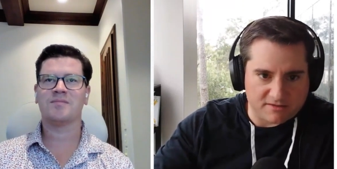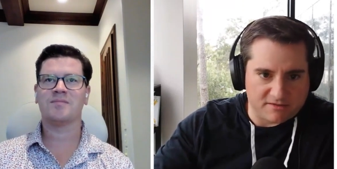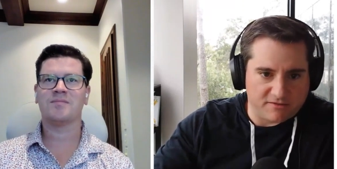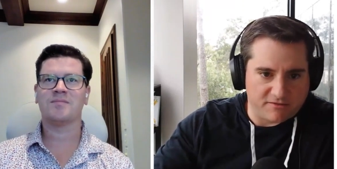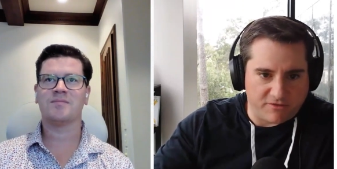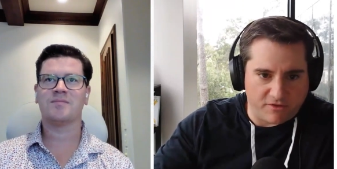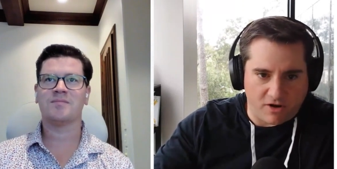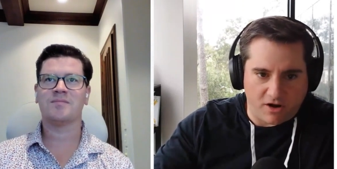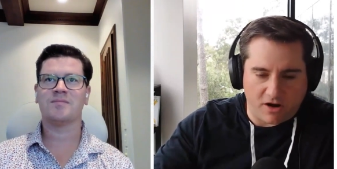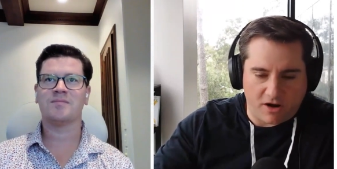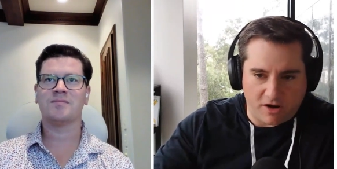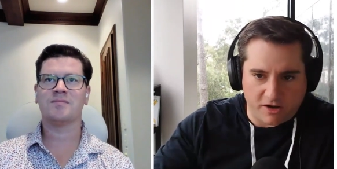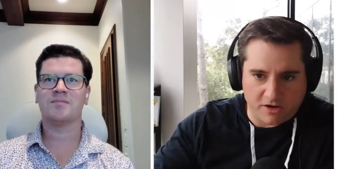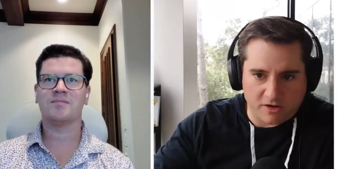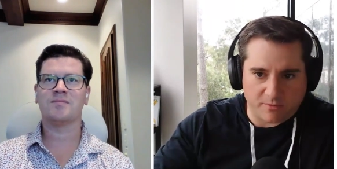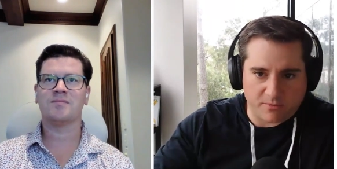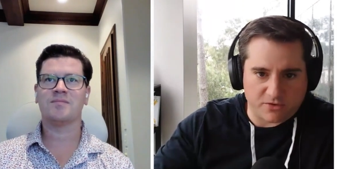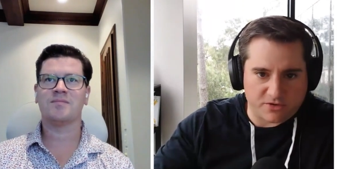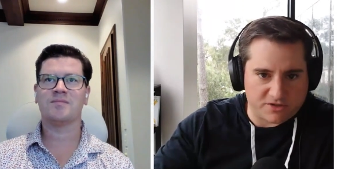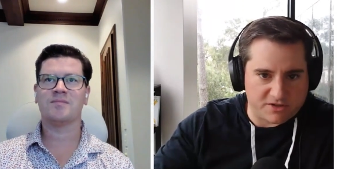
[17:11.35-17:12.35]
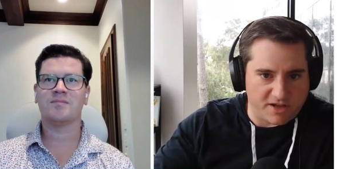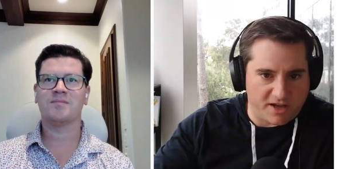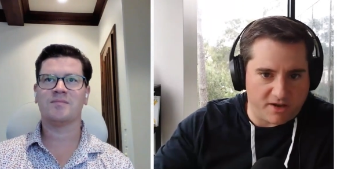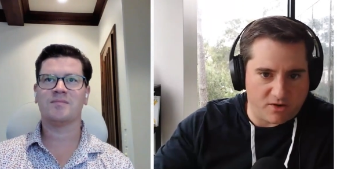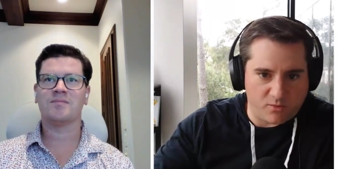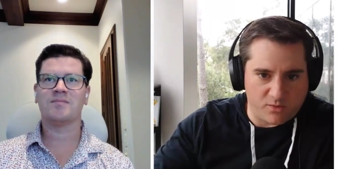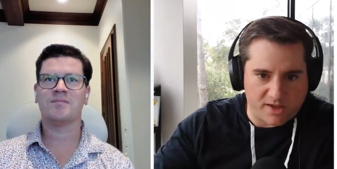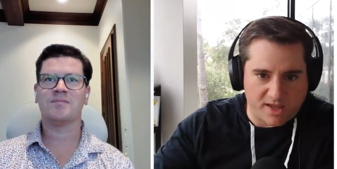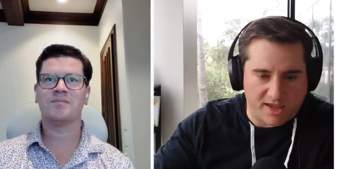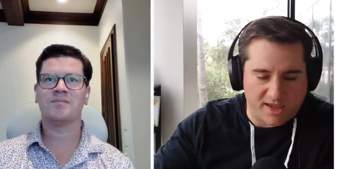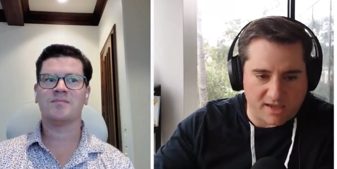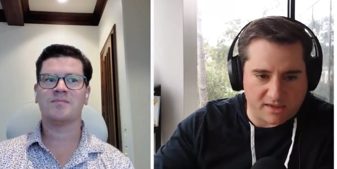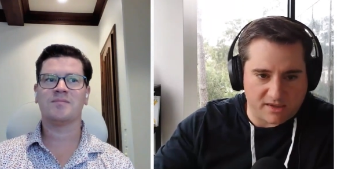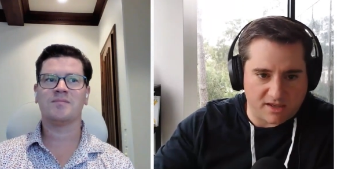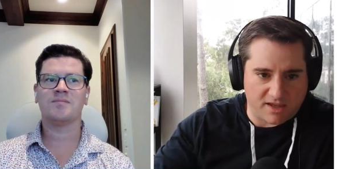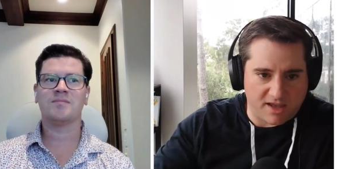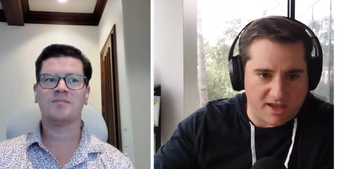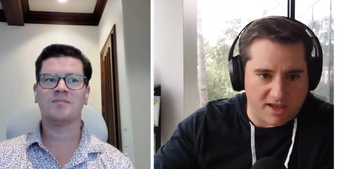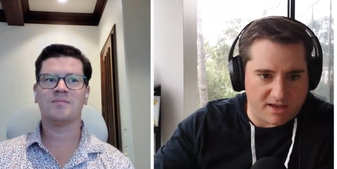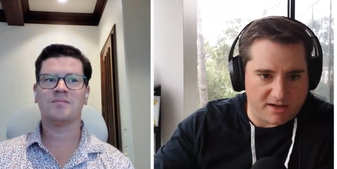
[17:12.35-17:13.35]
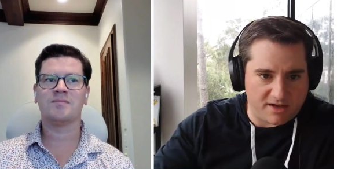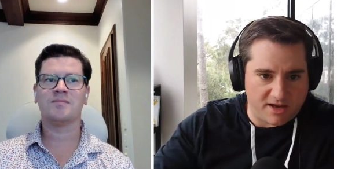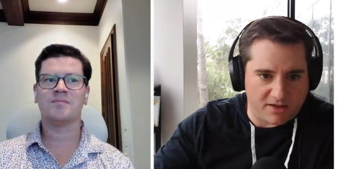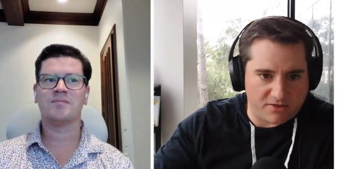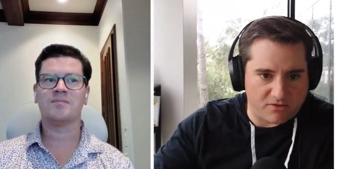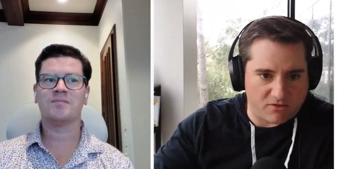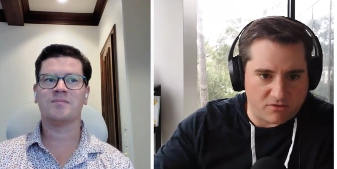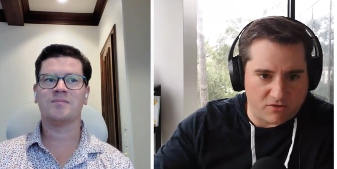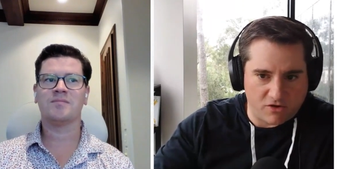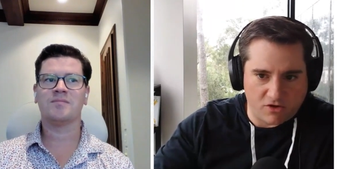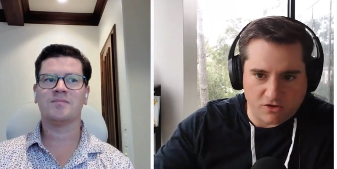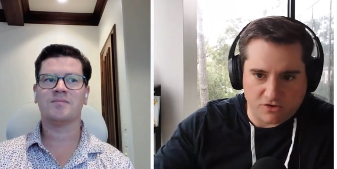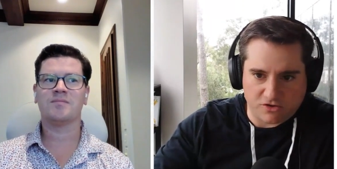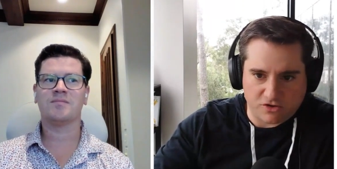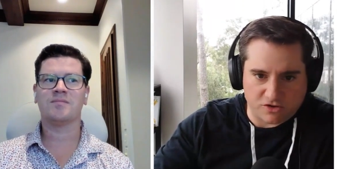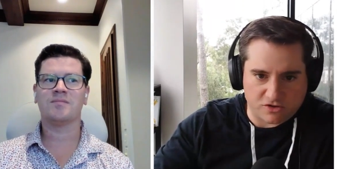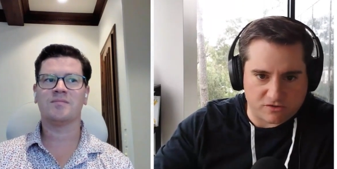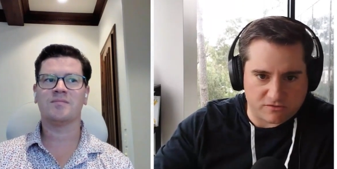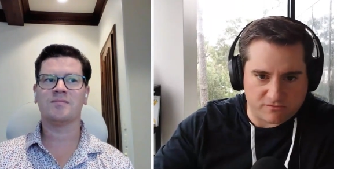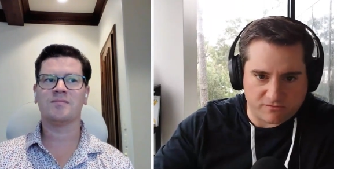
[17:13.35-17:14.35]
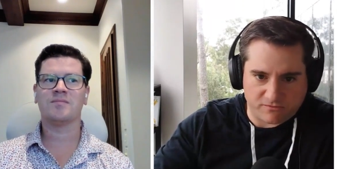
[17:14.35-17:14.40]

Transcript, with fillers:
Speaker 1: hundred percent. We can kick the can down the road just